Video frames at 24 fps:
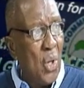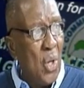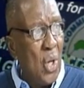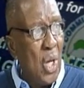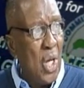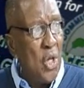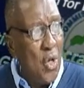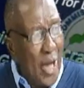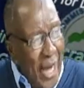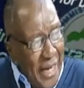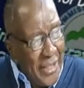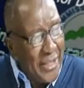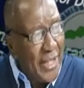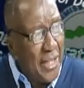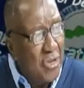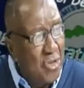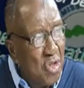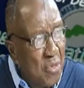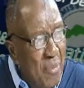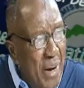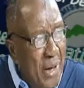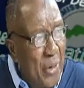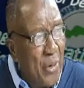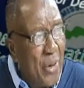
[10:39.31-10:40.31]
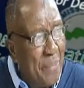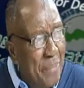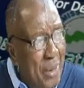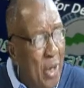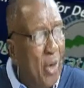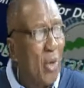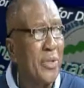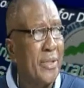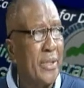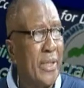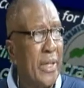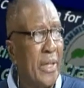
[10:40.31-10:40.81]
You get gentleman with
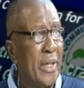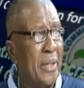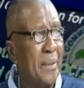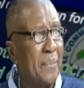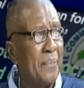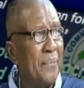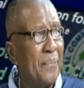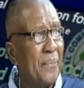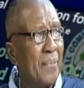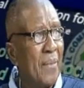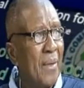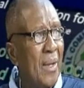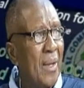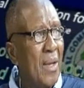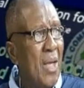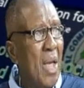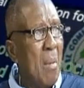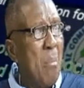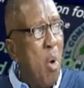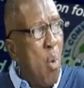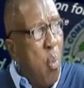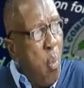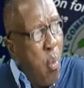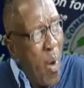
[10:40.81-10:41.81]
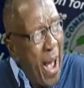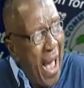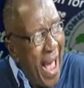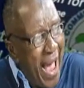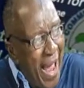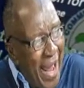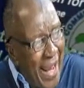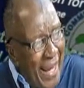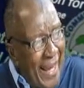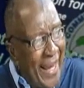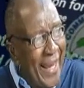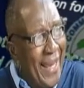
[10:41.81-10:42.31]
below stay. But
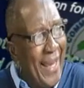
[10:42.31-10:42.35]
why